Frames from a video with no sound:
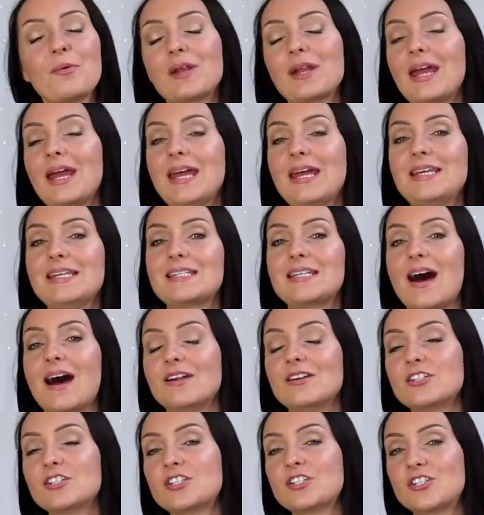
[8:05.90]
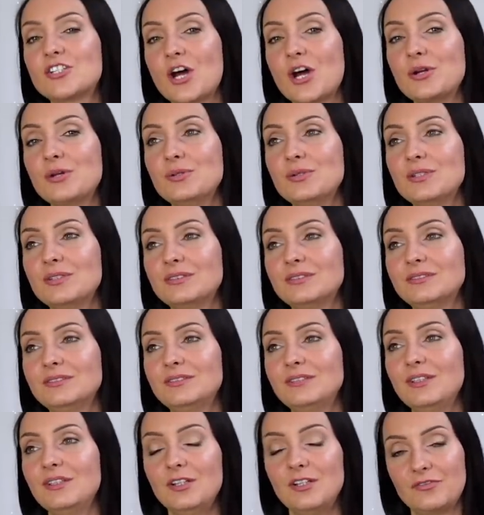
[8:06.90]
what it is. I just don't
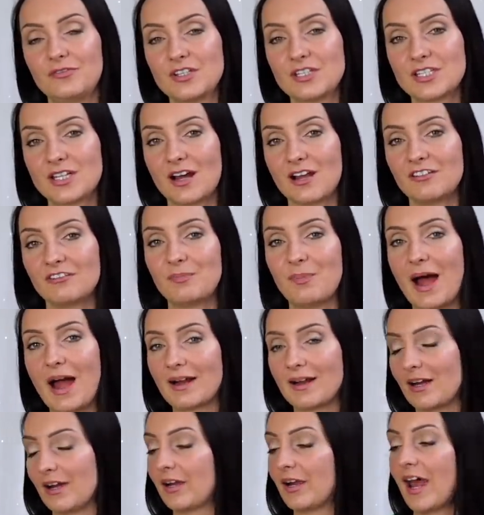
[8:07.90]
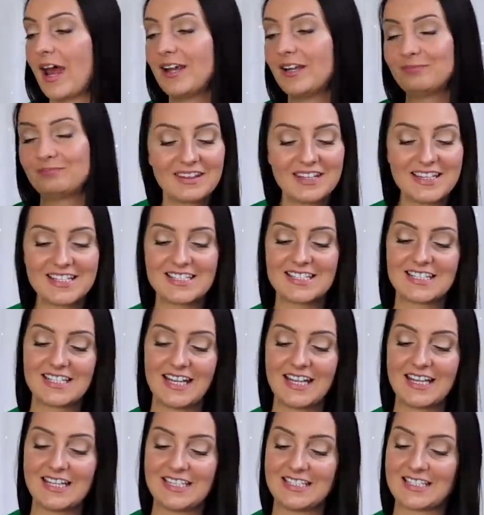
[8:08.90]
love the style of bag, okay? This
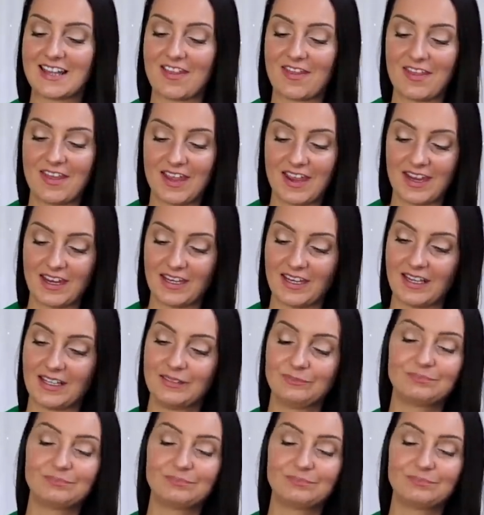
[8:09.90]
is the